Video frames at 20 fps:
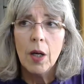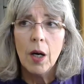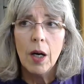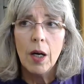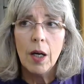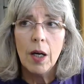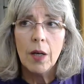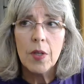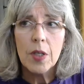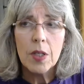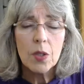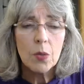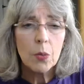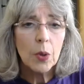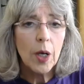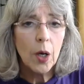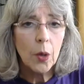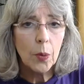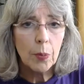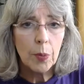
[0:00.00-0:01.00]
this will
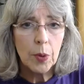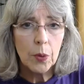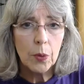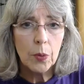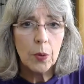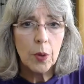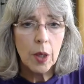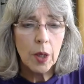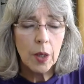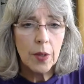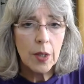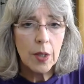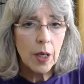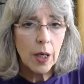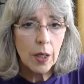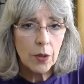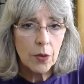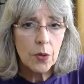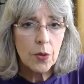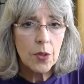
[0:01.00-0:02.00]
help you. The
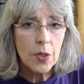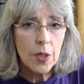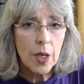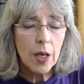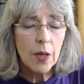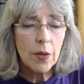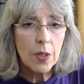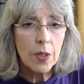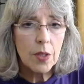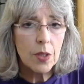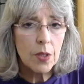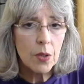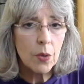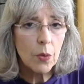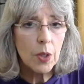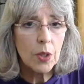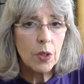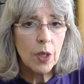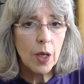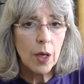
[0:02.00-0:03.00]
doctors say this is
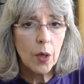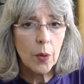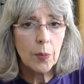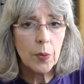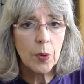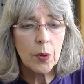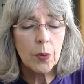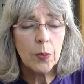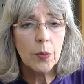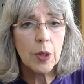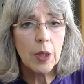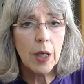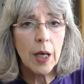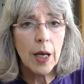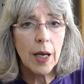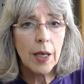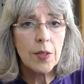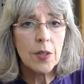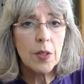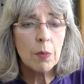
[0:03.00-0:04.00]
going to help you
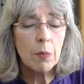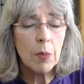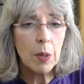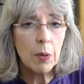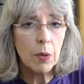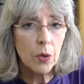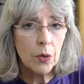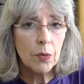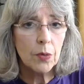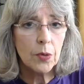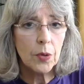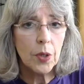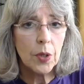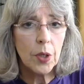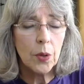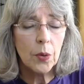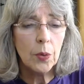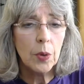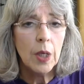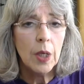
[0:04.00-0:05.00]
relax and be good for
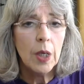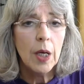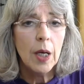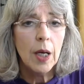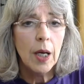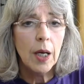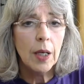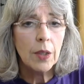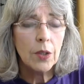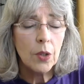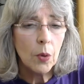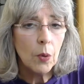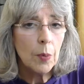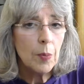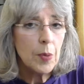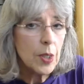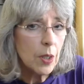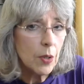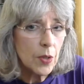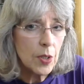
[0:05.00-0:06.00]
you. And go
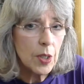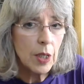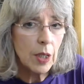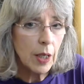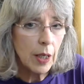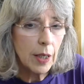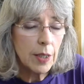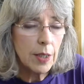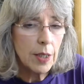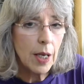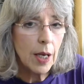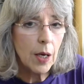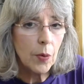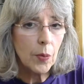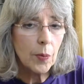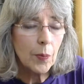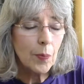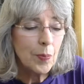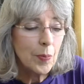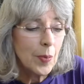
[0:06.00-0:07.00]
upstairs and lie down.
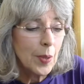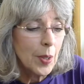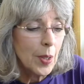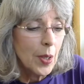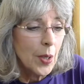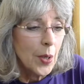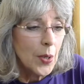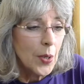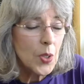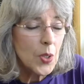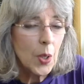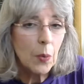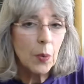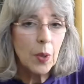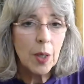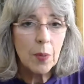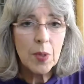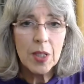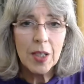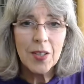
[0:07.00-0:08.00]
So I went
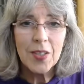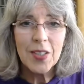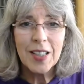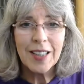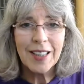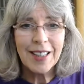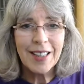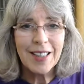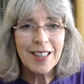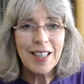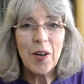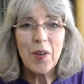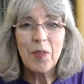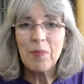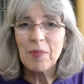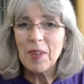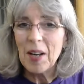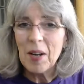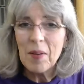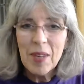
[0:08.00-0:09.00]
upstairs and lay down
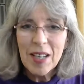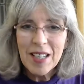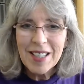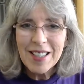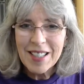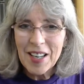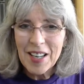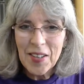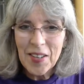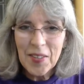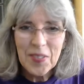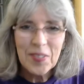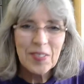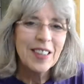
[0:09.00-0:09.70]
by myself